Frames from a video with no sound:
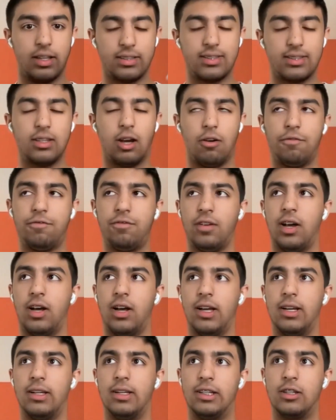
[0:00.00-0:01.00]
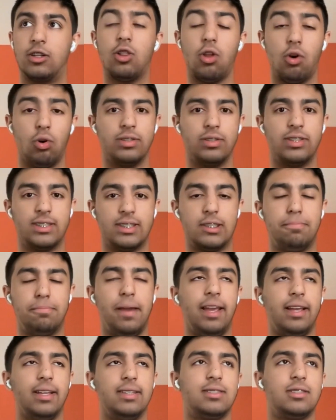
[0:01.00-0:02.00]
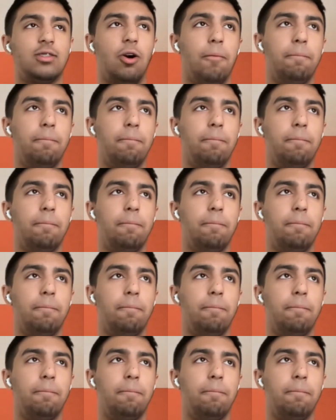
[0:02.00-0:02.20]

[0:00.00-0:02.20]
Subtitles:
self enclosed space.